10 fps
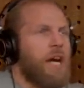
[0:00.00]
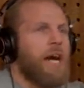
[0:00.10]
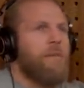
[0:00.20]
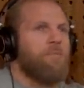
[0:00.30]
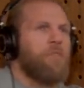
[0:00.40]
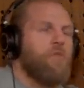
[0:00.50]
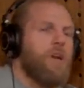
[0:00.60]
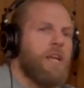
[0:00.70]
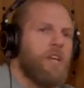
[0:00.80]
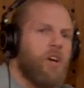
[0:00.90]
um,
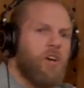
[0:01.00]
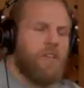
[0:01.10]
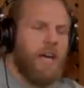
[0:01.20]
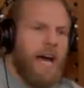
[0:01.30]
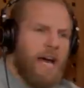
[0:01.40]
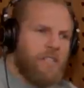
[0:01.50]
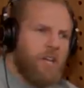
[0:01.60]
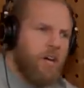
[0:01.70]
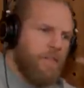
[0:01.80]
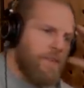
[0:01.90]
really good at kind